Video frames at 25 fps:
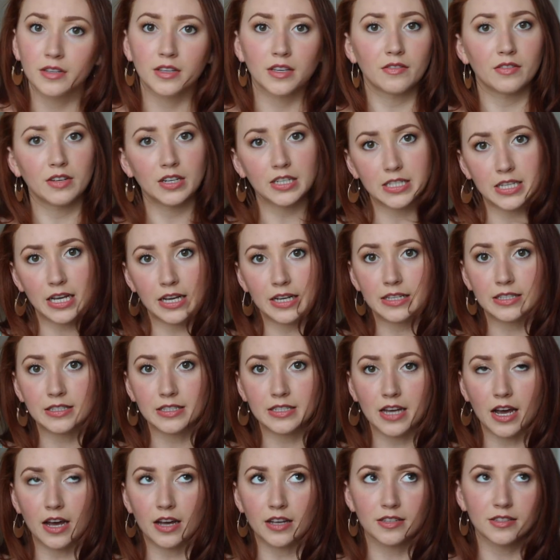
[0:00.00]
give it a
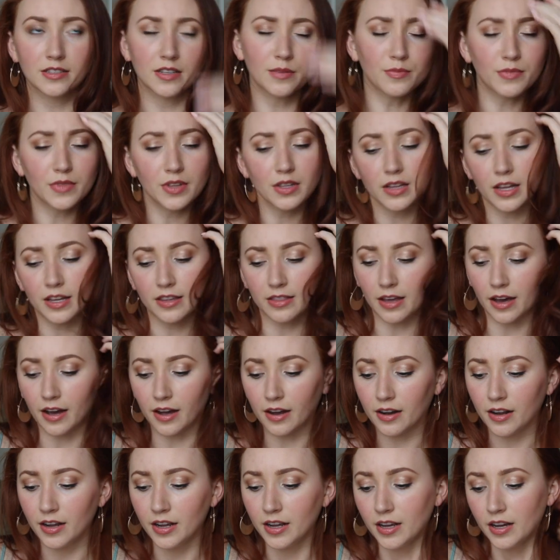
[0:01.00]
taste test, something like
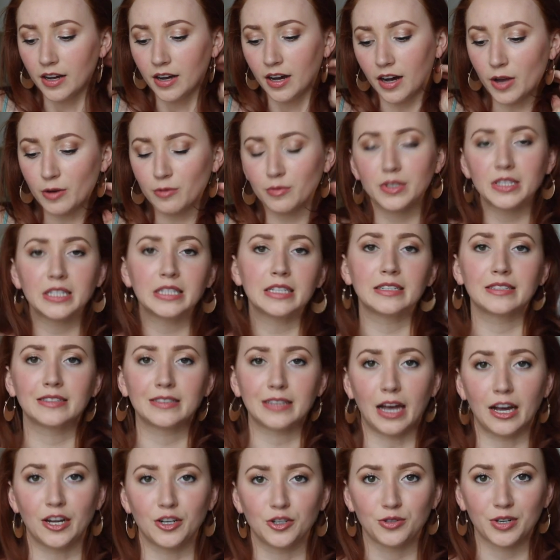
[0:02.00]
that, and really
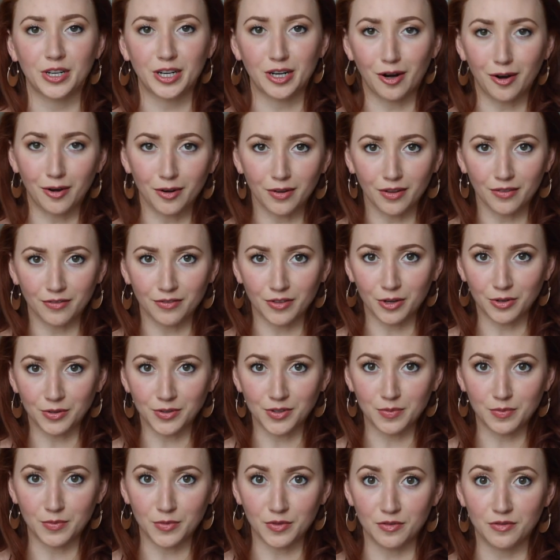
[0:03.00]
exaggerate all of
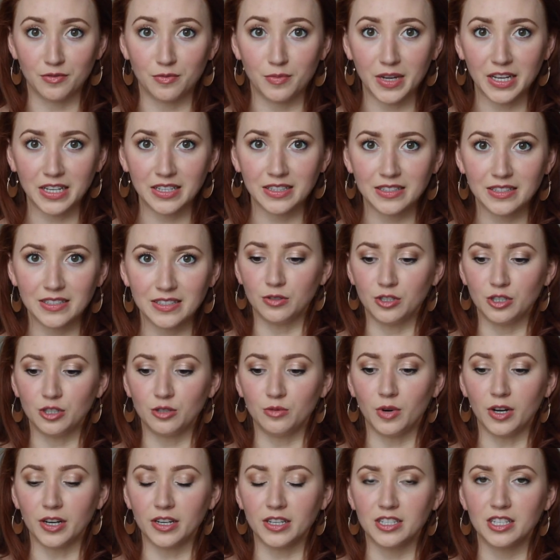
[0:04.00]
those movements. You
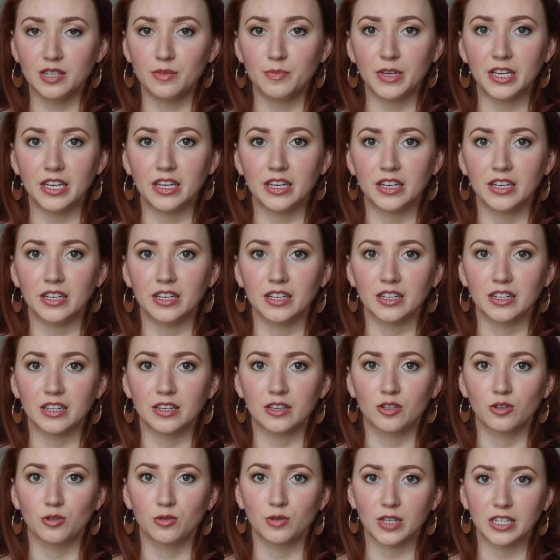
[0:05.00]
want it to be
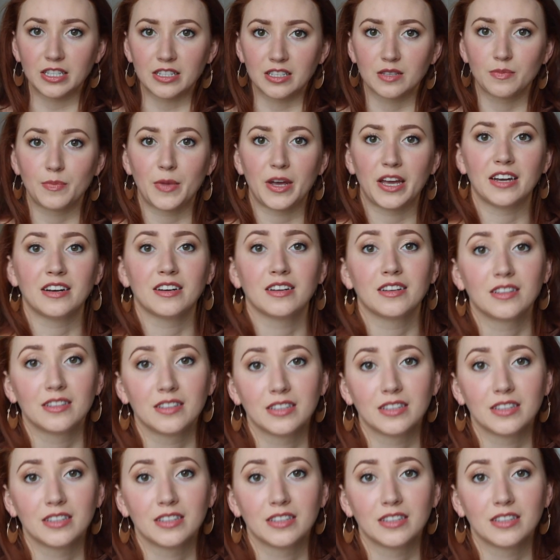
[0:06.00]
crisp and